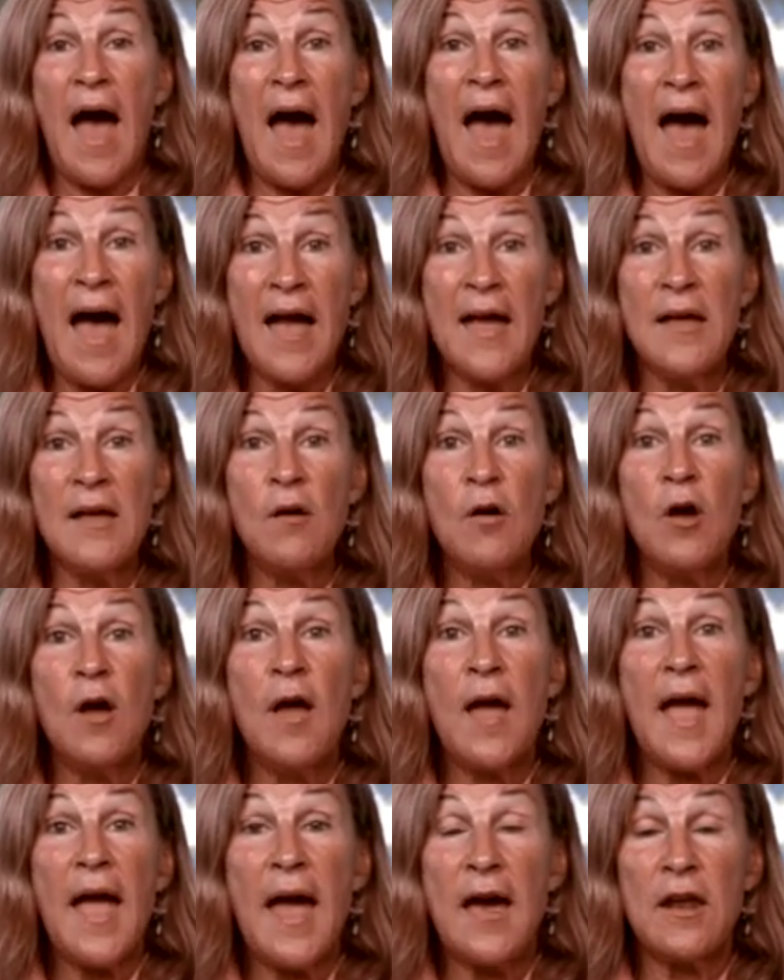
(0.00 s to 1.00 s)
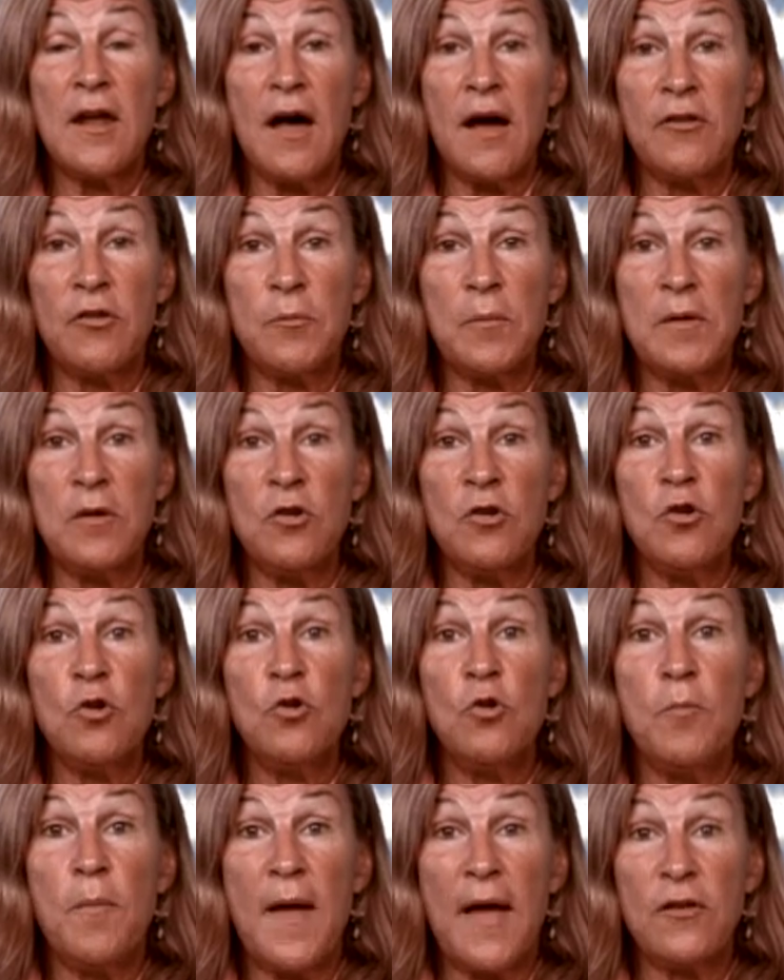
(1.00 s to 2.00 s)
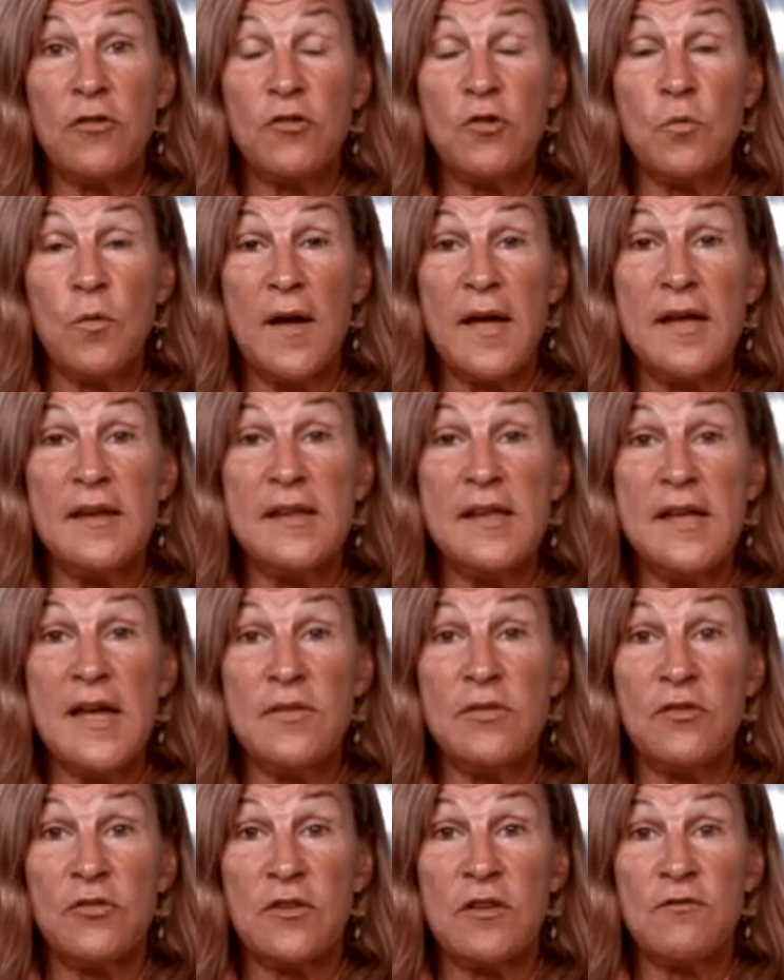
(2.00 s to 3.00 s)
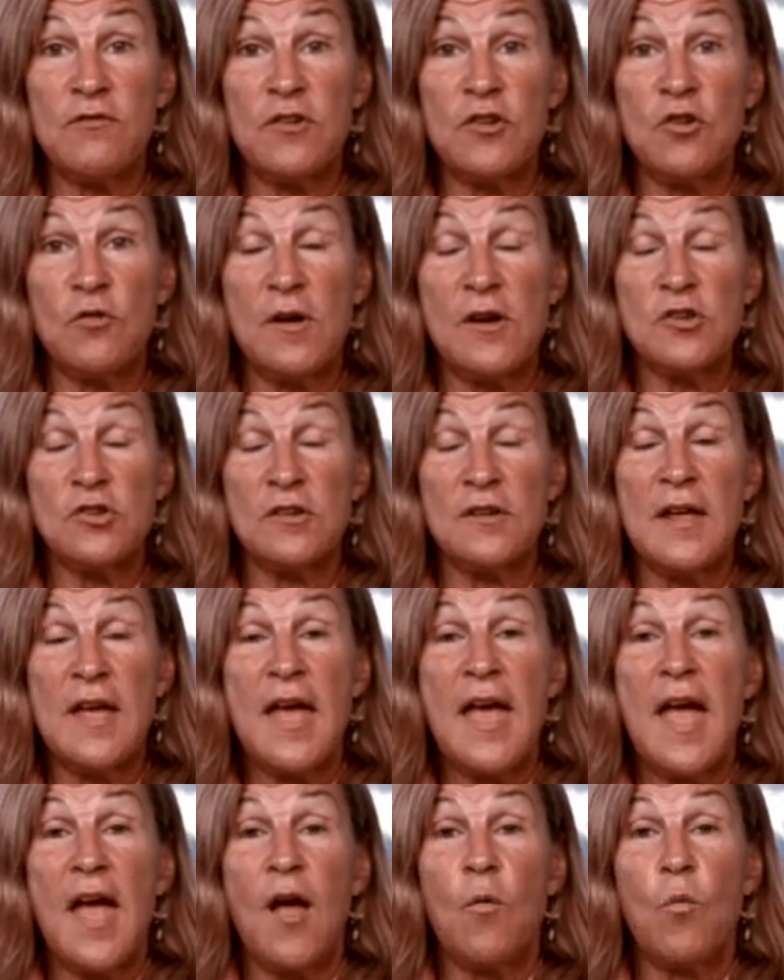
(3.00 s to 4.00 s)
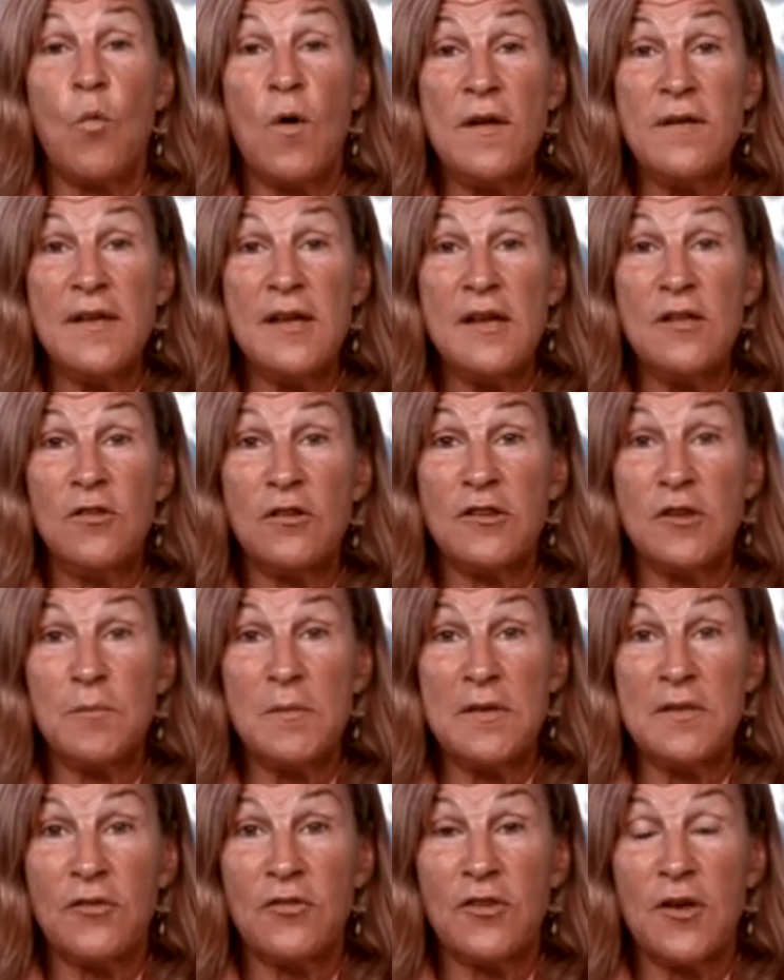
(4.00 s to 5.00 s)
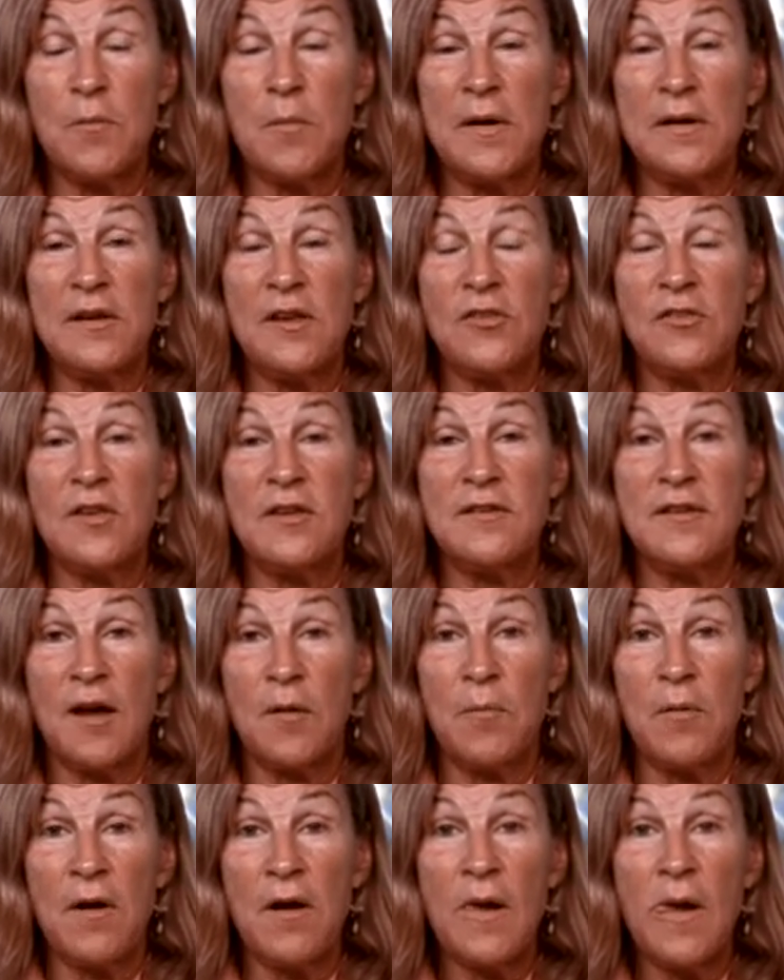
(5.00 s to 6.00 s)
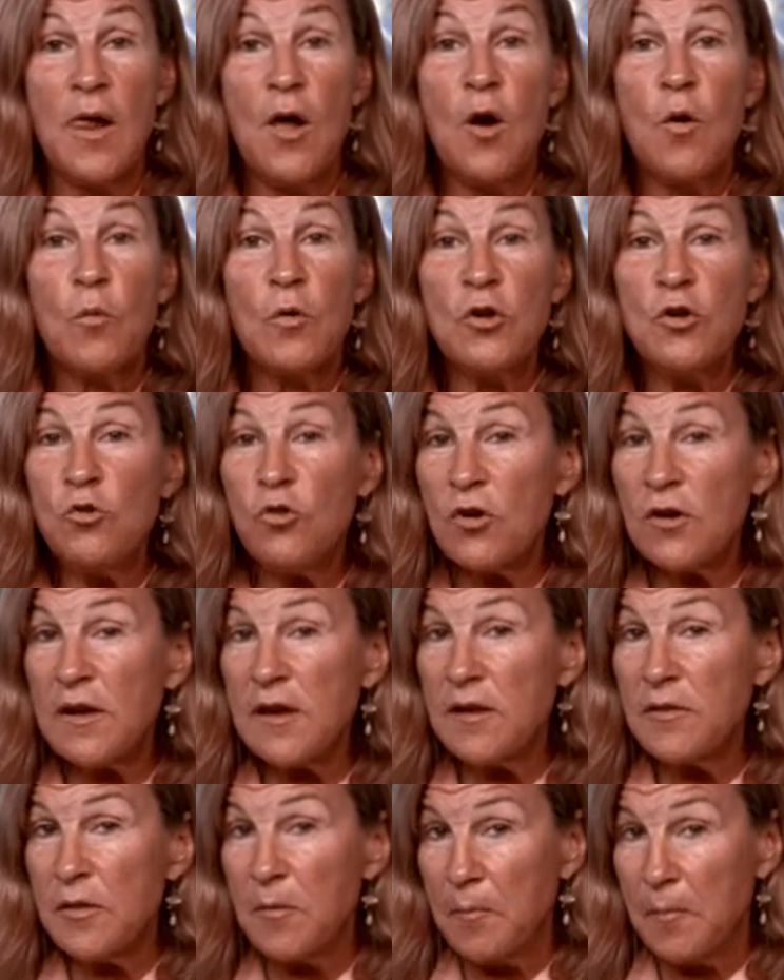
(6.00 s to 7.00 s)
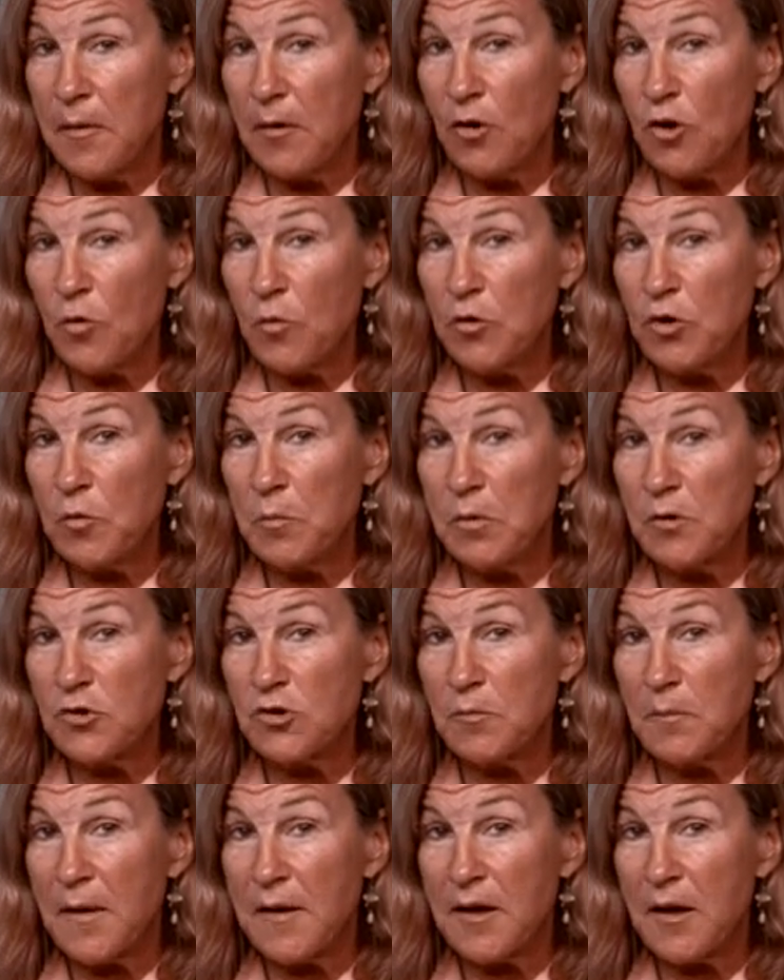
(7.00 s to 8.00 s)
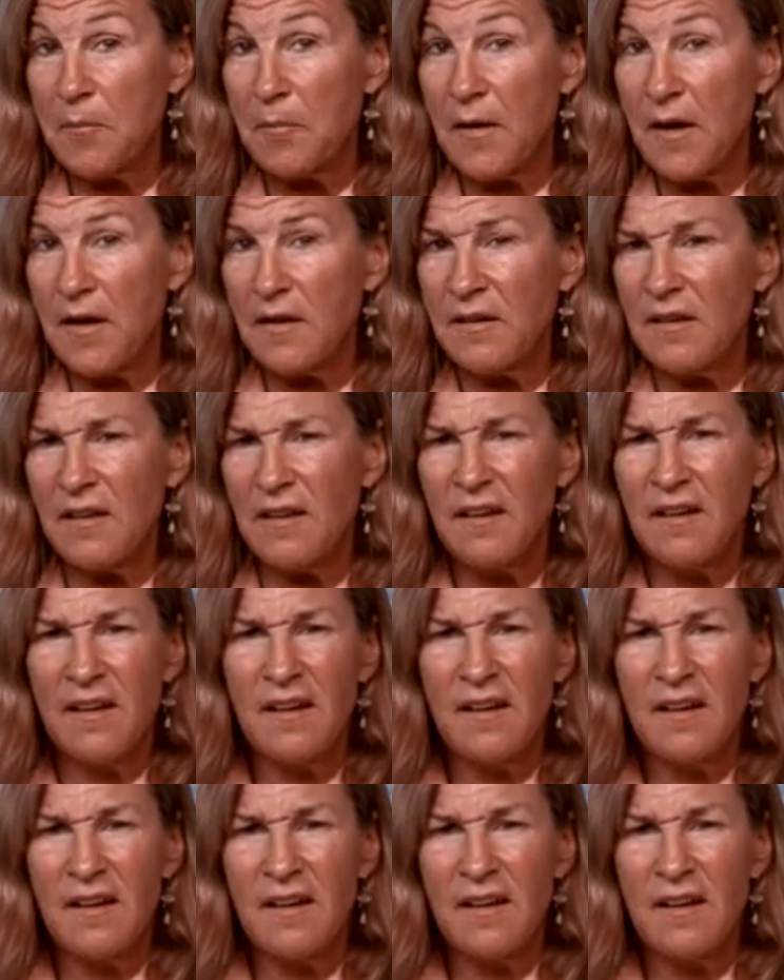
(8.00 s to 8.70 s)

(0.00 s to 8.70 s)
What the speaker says: I had a husband who passed away and he had this configuration. And one day he looked at me in the subway and he said, Deborah, were you looking in the mirror when you put your makeup on?